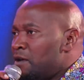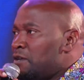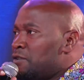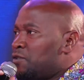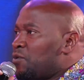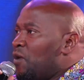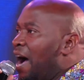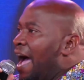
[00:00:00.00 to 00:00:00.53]

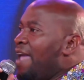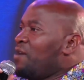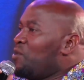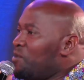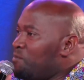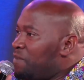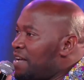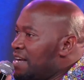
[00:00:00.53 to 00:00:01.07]
So I
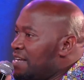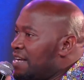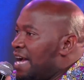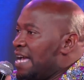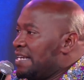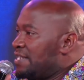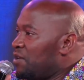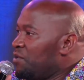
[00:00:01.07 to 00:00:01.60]
go back,
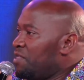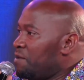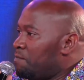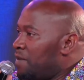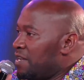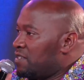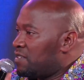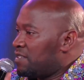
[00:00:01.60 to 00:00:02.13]
I tell the
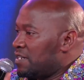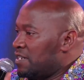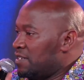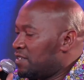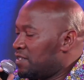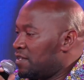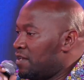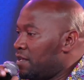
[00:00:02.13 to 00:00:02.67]

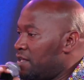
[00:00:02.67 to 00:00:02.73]
pastors